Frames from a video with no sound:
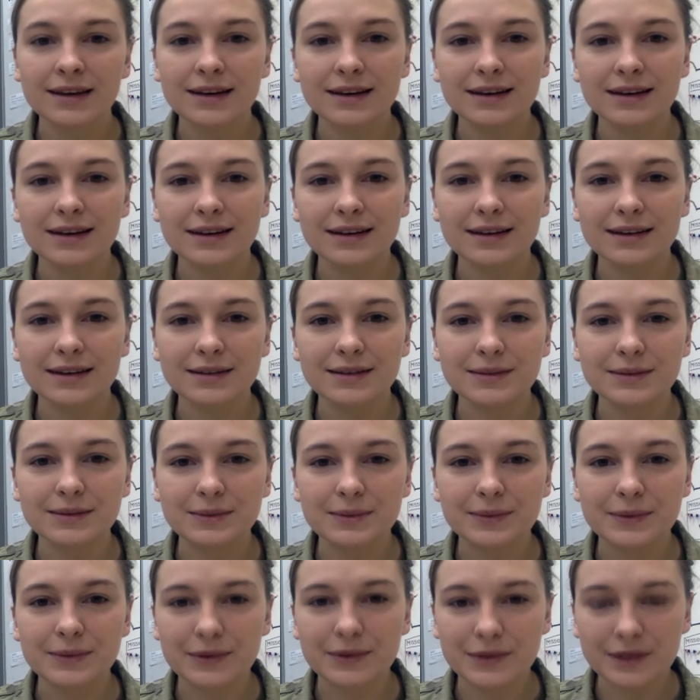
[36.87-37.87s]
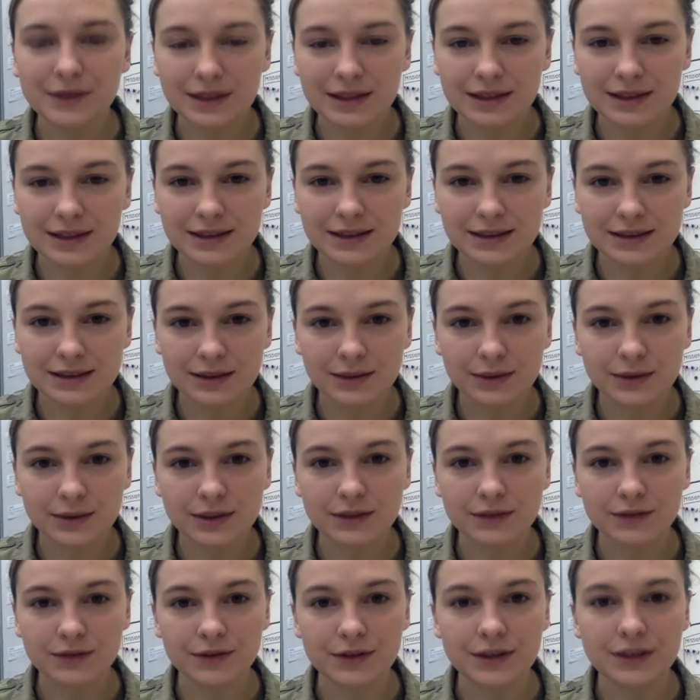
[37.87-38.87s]
Uh, but really, the
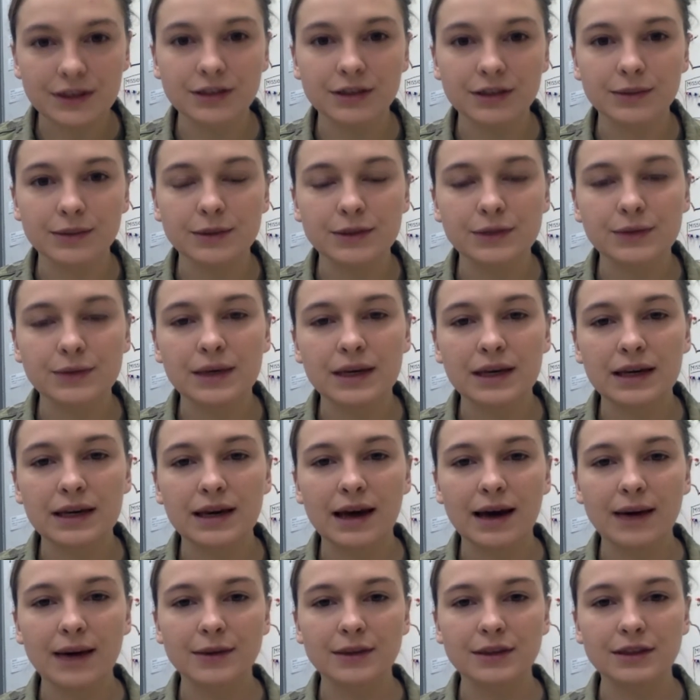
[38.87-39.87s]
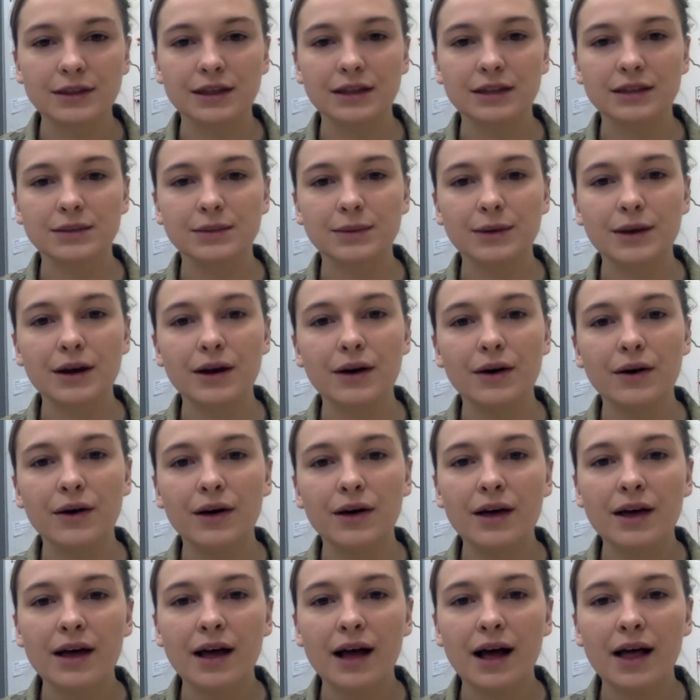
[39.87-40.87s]
distinguishing feature between Captain Jack Sparrow
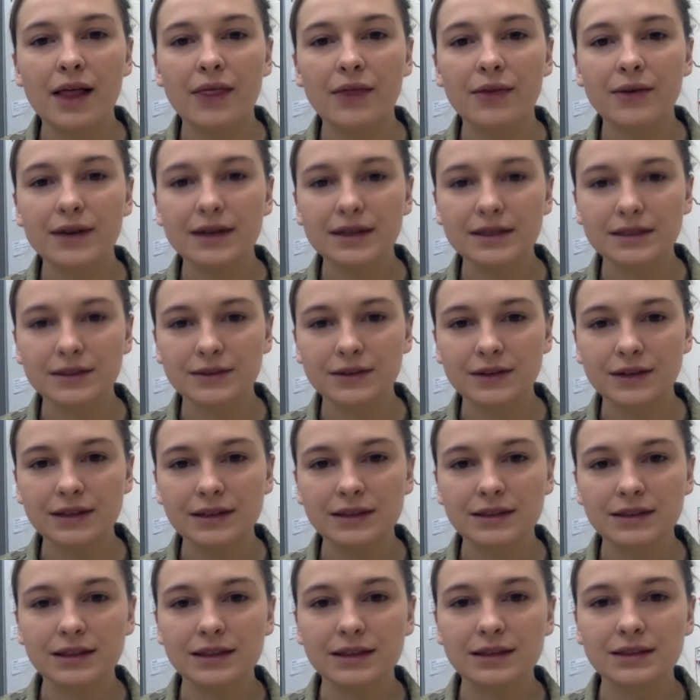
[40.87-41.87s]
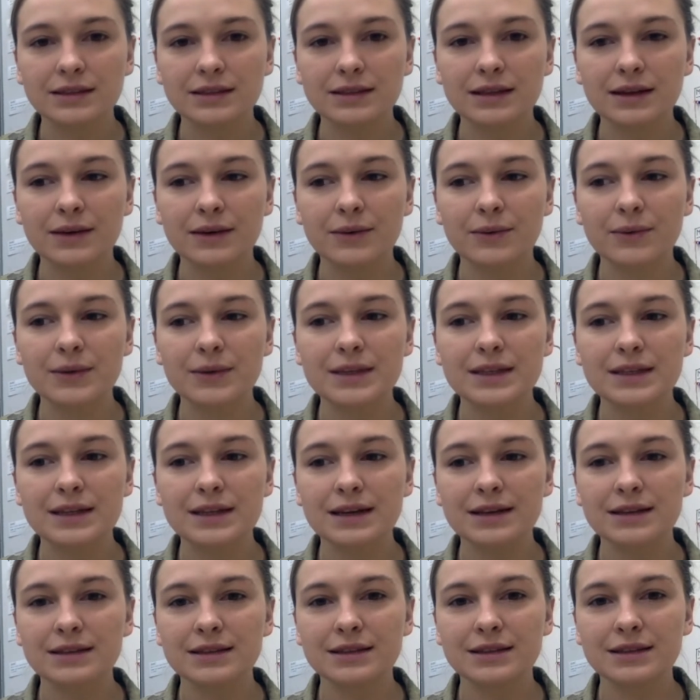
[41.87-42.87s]
and the rest of us is that we
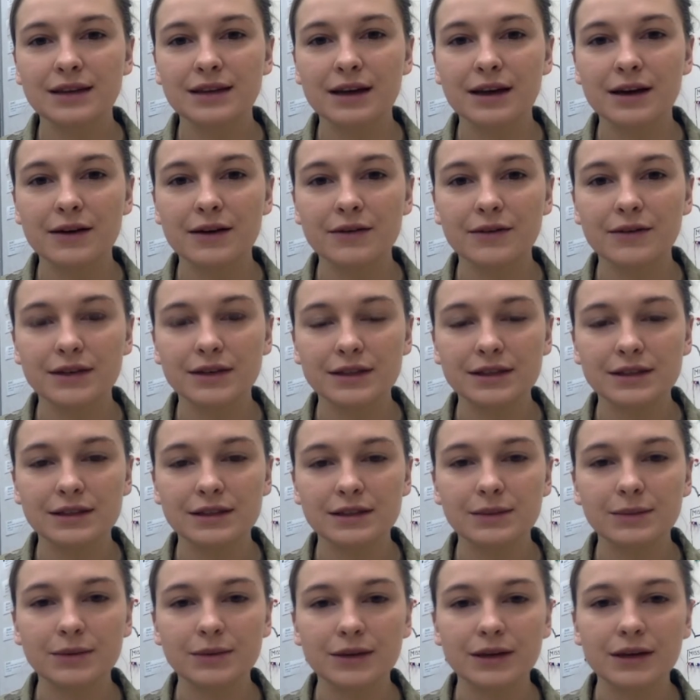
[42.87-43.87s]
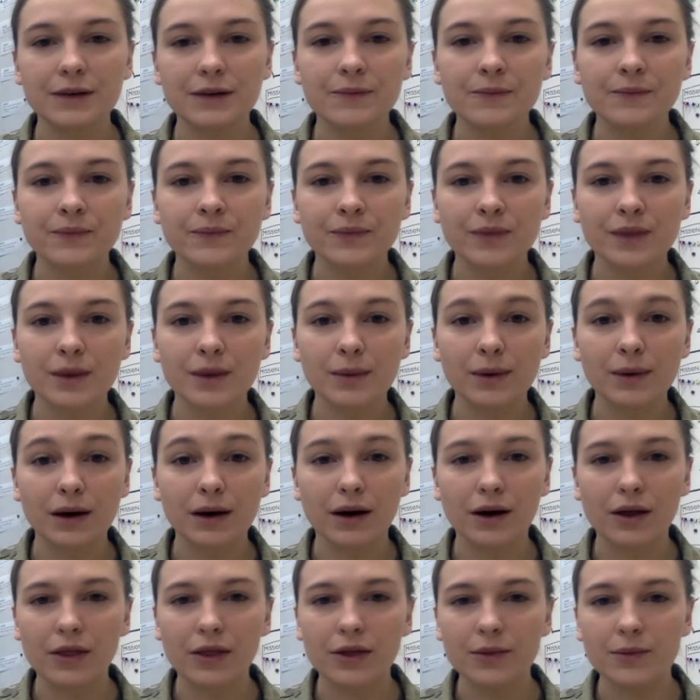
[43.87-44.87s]
tend to care very deeply about
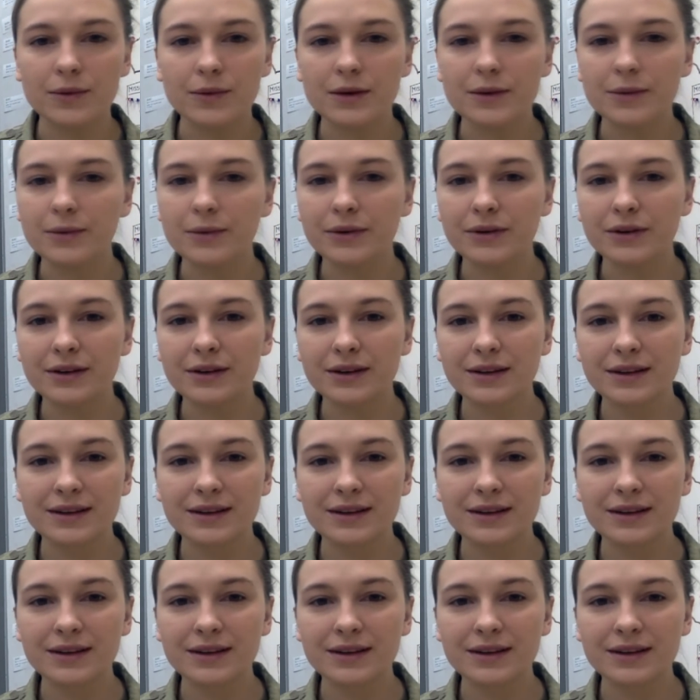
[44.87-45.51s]
other people.